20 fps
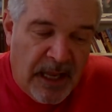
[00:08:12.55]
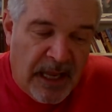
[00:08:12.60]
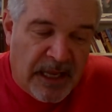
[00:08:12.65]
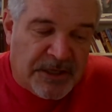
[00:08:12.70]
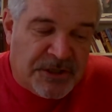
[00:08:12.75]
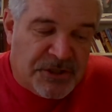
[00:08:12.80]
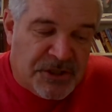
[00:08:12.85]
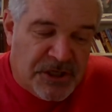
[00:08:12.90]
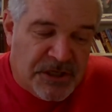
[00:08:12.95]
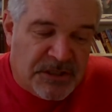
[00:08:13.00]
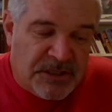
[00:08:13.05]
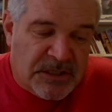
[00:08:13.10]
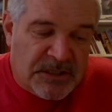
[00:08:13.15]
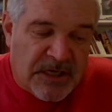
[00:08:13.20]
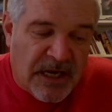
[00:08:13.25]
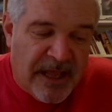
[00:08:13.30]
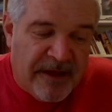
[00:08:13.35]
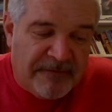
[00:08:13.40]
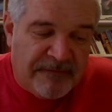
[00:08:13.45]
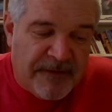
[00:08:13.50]
And
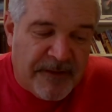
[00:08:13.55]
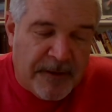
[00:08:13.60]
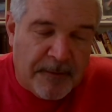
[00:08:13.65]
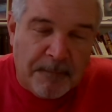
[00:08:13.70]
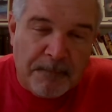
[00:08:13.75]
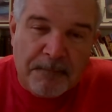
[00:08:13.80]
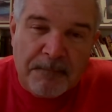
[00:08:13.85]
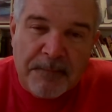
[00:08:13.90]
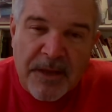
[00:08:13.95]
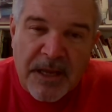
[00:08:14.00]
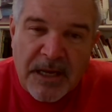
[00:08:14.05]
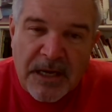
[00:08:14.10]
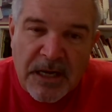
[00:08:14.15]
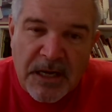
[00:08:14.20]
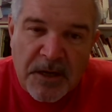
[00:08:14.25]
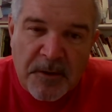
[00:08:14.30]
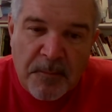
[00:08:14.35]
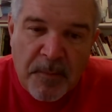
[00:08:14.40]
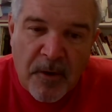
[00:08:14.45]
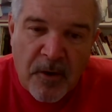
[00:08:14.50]
Jesus left them and
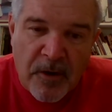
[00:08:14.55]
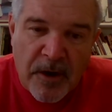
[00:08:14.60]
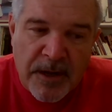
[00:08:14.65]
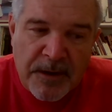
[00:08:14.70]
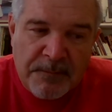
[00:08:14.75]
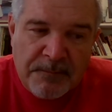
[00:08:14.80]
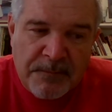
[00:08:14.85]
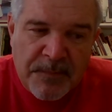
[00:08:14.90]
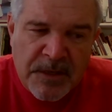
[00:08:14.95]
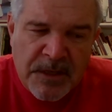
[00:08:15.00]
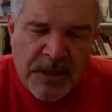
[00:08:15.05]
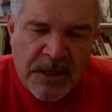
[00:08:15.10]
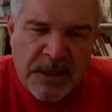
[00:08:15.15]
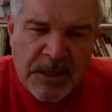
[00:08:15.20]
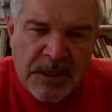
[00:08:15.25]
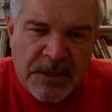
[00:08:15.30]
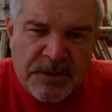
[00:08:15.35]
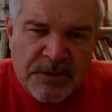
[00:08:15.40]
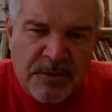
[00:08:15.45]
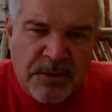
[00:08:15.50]
he departed."
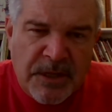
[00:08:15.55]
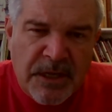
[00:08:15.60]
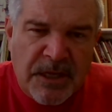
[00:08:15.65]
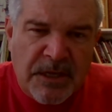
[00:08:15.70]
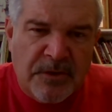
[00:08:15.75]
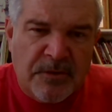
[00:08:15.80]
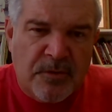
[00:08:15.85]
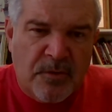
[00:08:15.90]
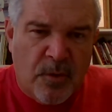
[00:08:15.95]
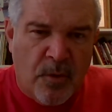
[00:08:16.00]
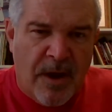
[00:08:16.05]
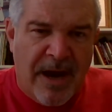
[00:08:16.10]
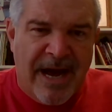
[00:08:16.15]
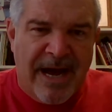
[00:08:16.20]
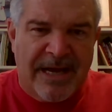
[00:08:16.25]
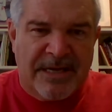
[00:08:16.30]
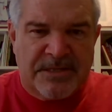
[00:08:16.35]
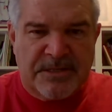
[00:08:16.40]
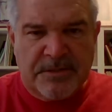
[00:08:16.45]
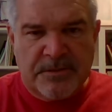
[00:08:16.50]
Again,
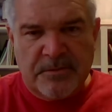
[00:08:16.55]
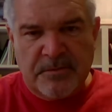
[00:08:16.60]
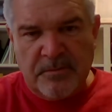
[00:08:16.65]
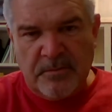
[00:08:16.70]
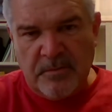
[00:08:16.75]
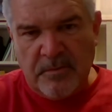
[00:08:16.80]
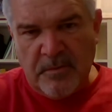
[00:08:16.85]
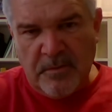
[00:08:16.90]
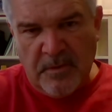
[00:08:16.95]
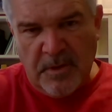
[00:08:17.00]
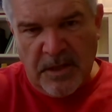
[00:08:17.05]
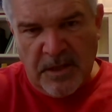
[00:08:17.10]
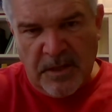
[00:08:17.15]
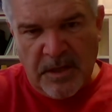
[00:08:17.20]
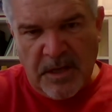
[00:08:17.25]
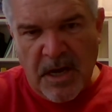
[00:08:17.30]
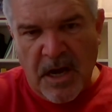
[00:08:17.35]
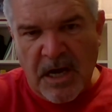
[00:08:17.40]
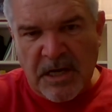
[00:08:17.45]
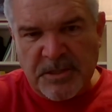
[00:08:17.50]
twice in
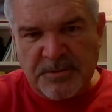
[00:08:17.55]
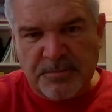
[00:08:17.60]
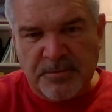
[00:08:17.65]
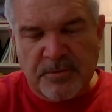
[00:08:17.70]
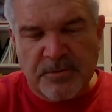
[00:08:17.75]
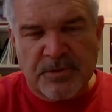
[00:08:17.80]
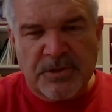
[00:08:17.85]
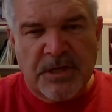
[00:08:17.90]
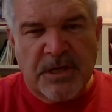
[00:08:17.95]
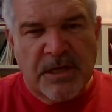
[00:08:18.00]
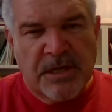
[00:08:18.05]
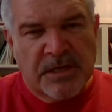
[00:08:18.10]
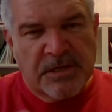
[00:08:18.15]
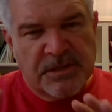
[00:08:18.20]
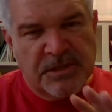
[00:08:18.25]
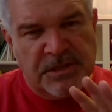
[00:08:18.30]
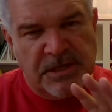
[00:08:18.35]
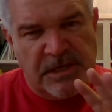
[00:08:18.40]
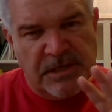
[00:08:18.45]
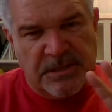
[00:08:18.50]
the Gospels,
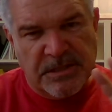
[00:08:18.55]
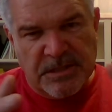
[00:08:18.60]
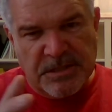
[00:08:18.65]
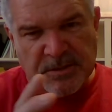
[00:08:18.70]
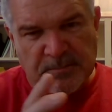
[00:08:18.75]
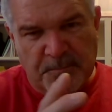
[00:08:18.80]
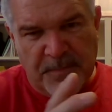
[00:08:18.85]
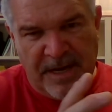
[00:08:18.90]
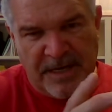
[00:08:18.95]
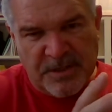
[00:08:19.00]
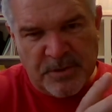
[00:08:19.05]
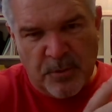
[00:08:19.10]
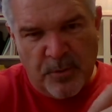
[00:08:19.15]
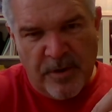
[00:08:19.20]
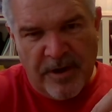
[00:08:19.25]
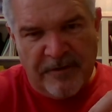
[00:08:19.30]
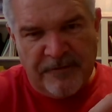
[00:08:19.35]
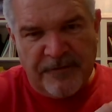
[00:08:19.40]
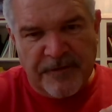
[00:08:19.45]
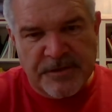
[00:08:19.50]
Jesus makes
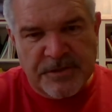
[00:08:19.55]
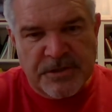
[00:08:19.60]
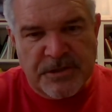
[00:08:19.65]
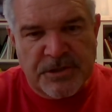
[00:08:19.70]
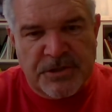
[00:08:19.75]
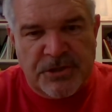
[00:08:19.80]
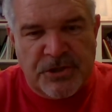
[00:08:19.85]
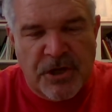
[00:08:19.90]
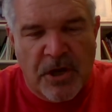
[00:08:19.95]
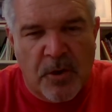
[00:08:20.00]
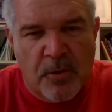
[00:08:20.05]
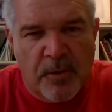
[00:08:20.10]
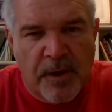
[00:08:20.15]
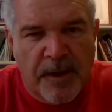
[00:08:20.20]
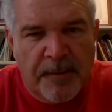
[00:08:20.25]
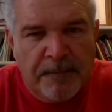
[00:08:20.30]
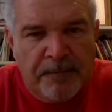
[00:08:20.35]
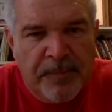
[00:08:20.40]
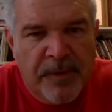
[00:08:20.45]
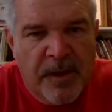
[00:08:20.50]
reference to
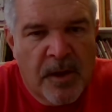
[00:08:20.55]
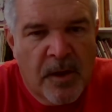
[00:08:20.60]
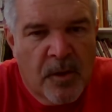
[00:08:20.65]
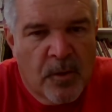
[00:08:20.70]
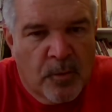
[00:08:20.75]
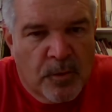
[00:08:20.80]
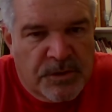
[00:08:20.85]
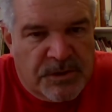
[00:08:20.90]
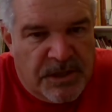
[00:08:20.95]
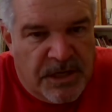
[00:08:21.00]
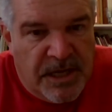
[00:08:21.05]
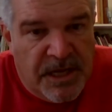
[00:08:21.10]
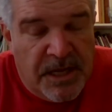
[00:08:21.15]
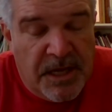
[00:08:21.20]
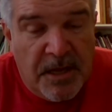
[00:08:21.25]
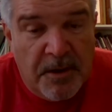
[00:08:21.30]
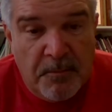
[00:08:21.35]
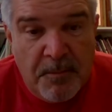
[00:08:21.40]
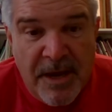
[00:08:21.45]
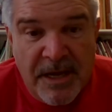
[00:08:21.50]
Jonah, which
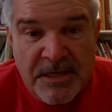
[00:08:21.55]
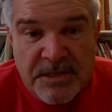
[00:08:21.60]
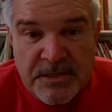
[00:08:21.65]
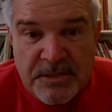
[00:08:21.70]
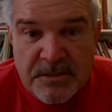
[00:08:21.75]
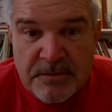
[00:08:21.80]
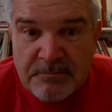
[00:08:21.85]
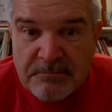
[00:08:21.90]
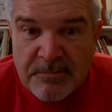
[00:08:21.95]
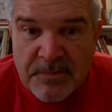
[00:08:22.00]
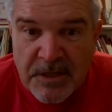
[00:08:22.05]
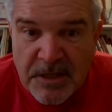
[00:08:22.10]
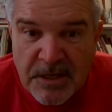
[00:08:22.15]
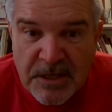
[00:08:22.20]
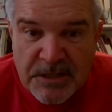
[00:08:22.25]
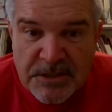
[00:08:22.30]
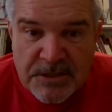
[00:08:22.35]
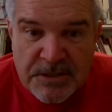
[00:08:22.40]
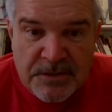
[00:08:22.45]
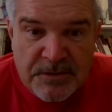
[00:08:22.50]
again makes
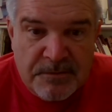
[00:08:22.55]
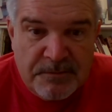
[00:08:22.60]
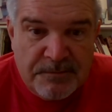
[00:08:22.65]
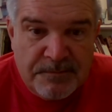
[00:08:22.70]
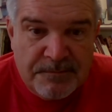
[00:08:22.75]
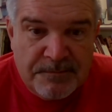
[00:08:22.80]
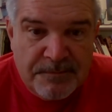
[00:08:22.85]
us